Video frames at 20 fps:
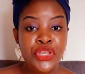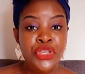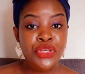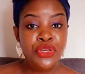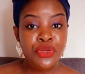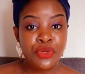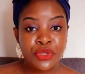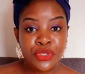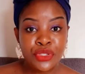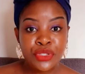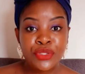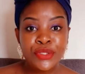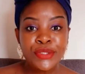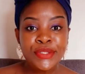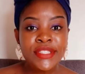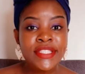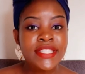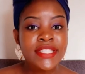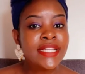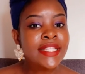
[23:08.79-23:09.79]
you
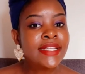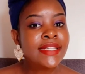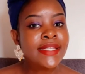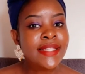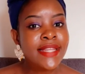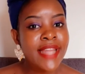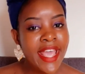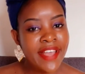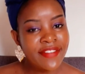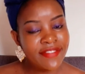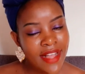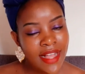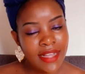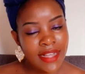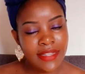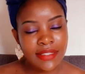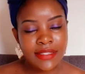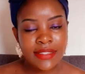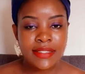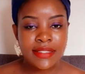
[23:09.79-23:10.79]
should
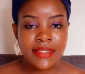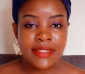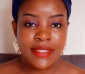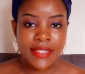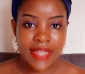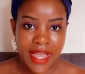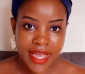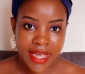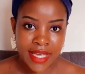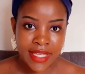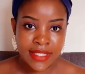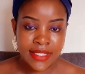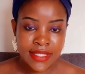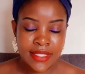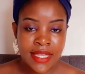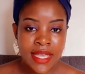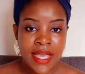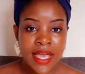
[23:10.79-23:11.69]
never date